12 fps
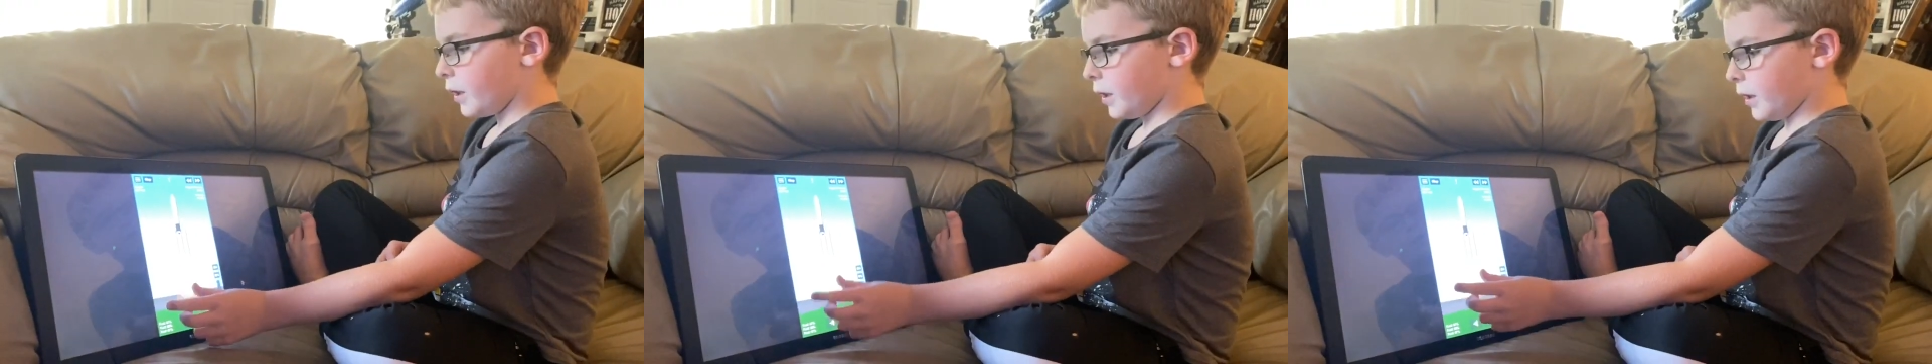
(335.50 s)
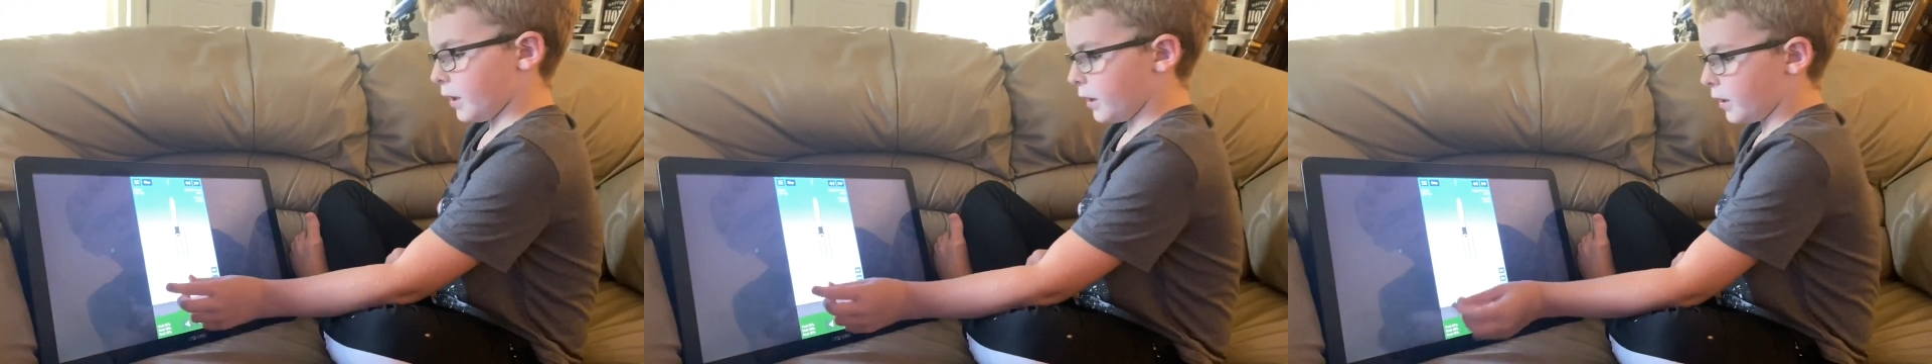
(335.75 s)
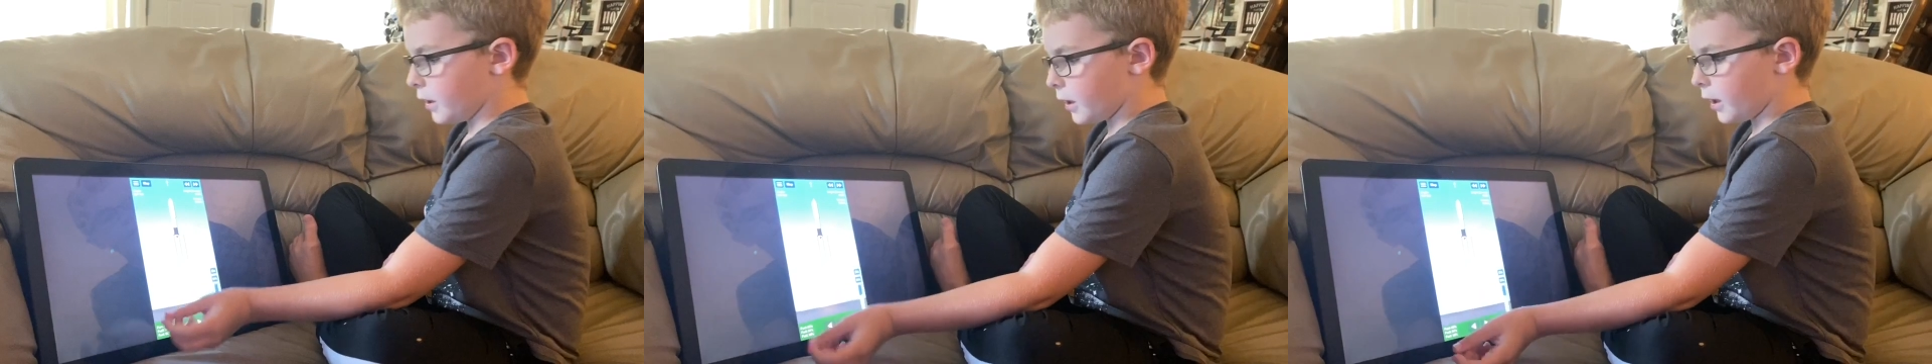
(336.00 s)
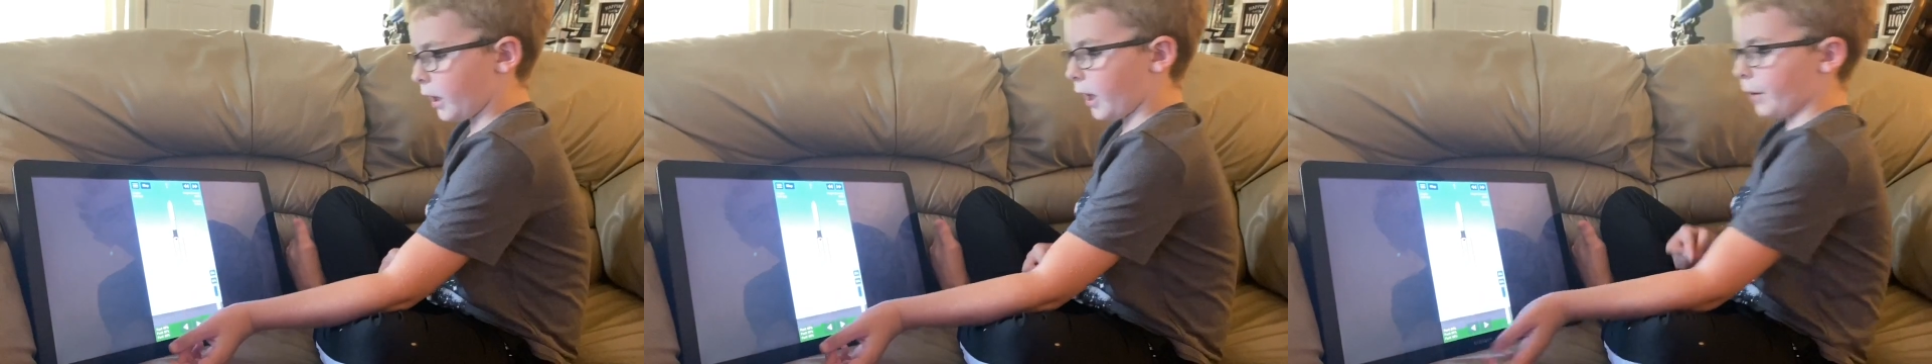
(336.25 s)
And
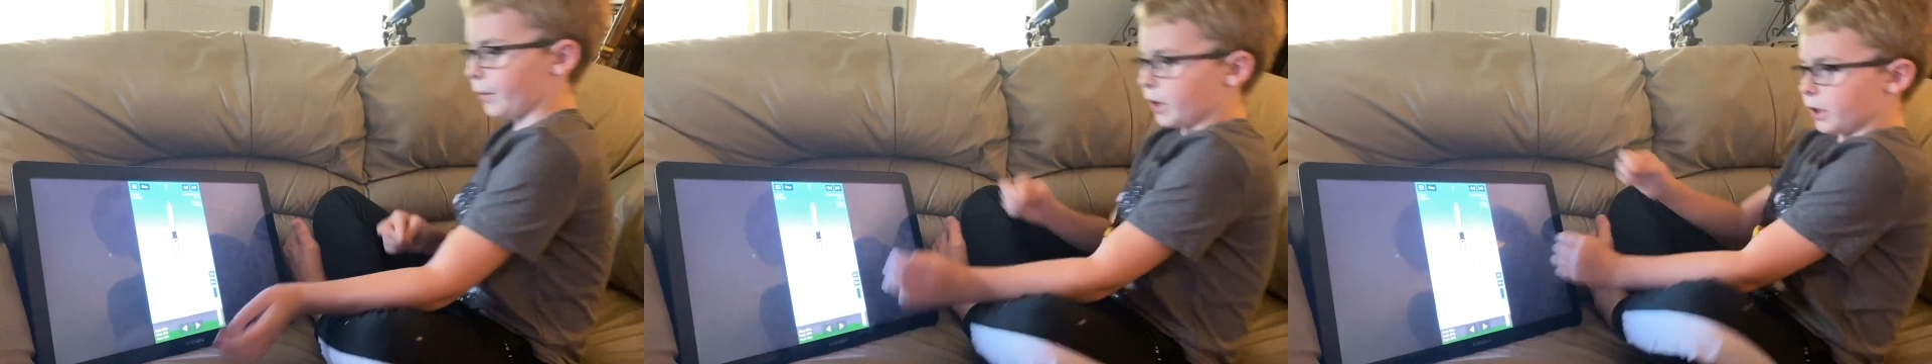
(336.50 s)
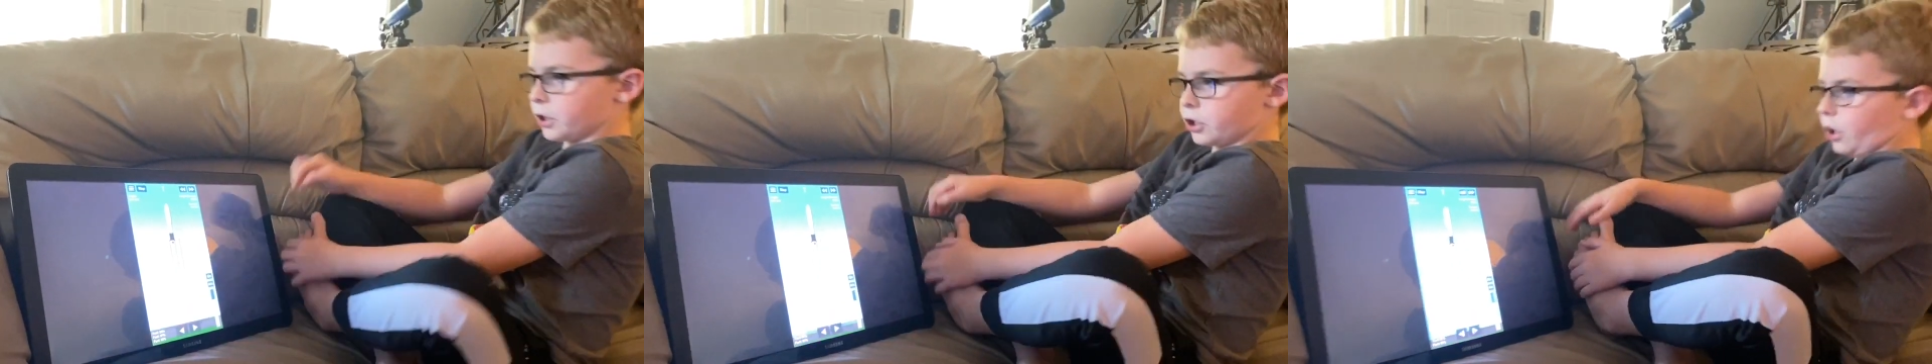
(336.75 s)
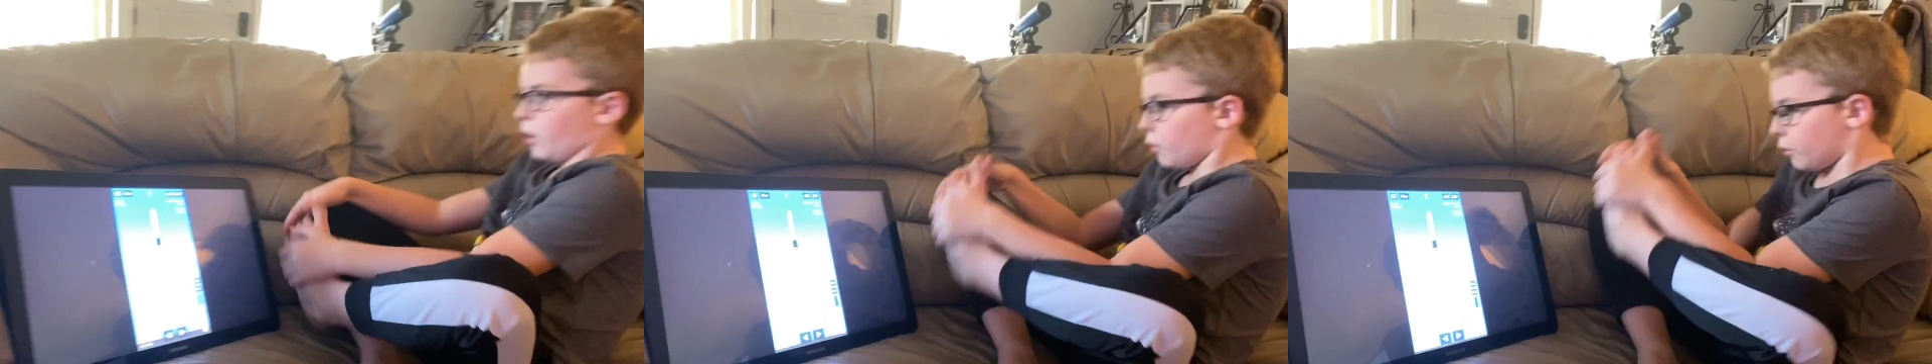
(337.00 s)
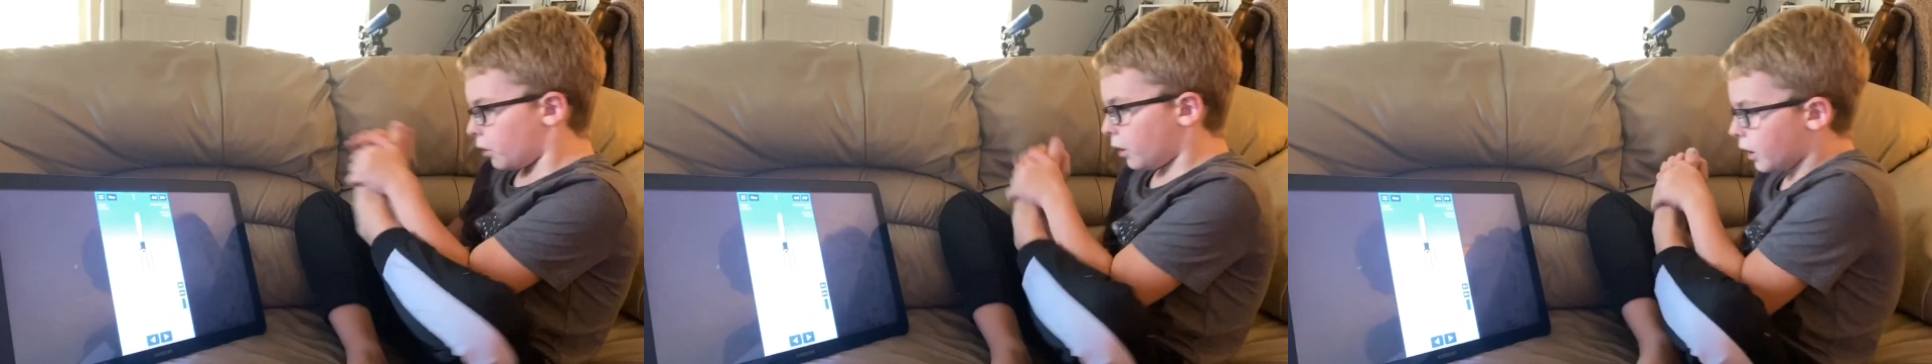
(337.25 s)
I'm gonna start